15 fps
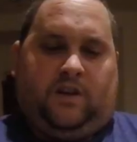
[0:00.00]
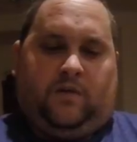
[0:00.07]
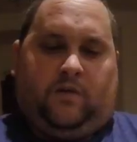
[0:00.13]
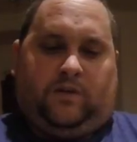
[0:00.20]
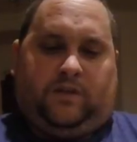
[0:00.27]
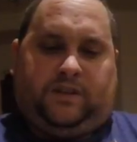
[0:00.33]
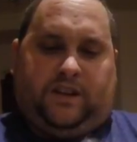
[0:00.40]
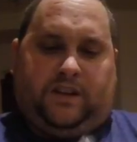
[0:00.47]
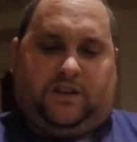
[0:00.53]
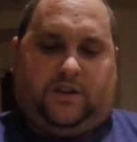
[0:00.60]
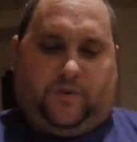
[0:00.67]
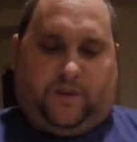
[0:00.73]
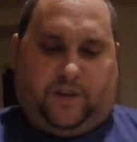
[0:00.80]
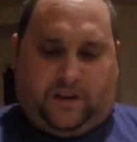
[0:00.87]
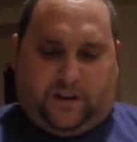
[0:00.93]
What stage
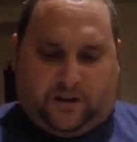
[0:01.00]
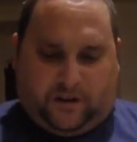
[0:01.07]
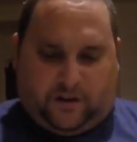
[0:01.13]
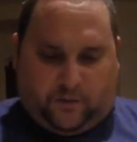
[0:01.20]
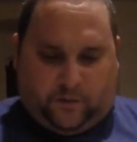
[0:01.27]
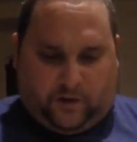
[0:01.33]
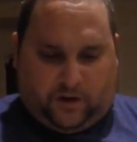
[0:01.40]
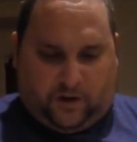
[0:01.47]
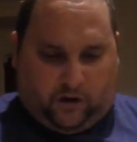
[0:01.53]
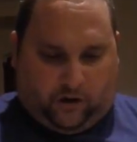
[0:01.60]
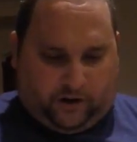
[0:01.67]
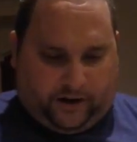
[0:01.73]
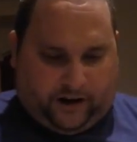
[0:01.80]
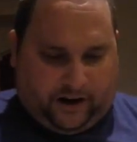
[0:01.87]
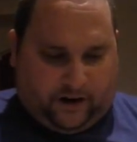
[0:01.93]
are we in? We
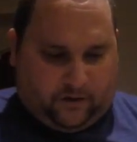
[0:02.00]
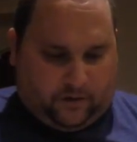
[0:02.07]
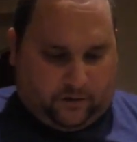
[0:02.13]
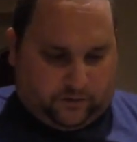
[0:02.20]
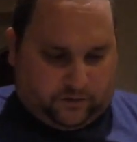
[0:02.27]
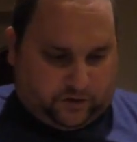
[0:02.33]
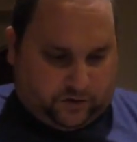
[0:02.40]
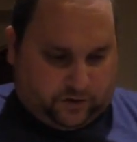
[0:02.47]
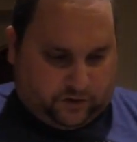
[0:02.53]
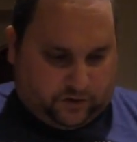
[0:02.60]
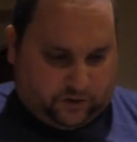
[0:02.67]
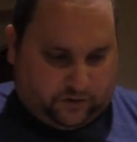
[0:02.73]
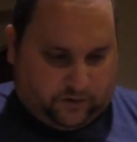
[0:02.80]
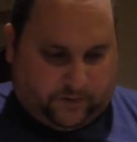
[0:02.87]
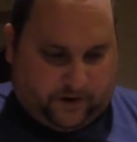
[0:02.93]
are now going to
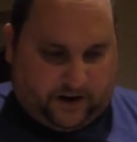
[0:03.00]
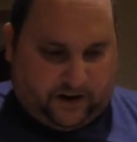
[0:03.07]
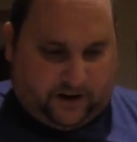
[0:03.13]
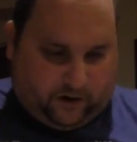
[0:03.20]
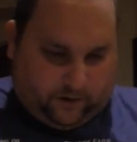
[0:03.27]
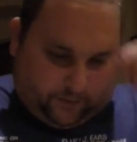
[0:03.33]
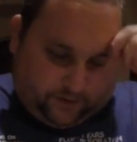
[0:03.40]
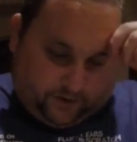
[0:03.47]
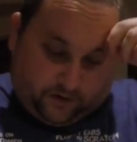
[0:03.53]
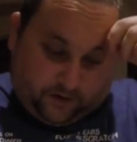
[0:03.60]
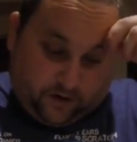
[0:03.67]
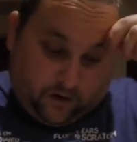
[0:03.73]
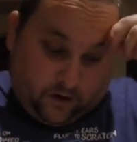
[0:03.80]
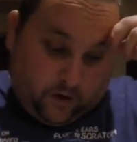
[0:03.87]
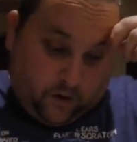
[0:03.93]
do the body armor,
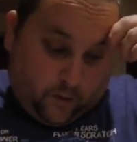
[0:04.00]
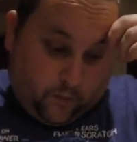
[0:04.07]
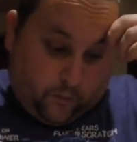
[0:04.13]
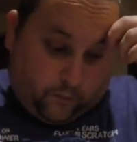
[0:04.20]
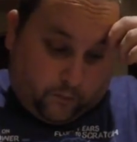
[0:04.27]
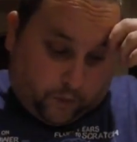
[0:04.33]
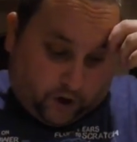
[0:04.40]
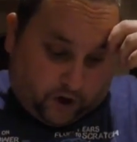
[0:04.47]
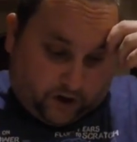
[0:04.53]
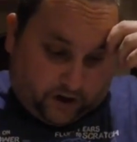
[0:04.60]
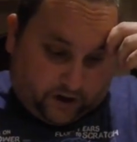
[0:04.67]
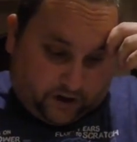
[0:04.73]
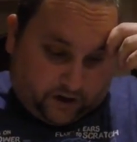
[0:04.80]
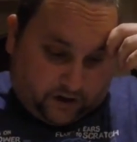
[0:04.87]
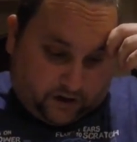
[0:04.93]

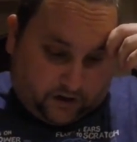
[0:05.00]
but